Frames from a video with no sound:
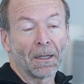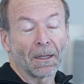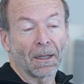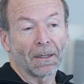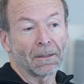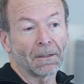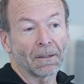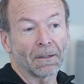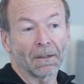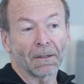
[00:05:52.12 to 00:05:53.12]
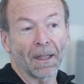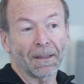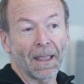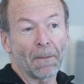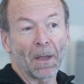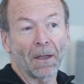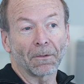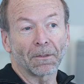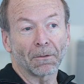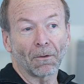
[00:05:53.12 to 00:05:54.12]
And uh, that came
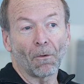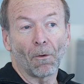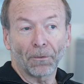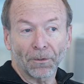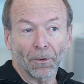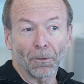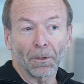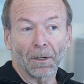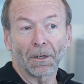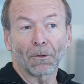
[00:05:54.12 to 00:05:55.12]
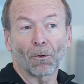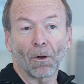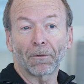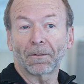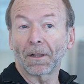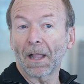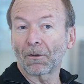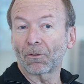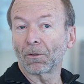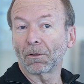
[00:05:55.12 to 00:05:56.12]
out also across the
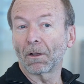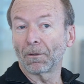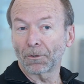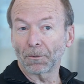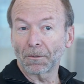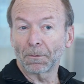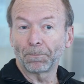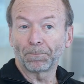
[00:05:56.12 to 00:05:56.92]
national cultures.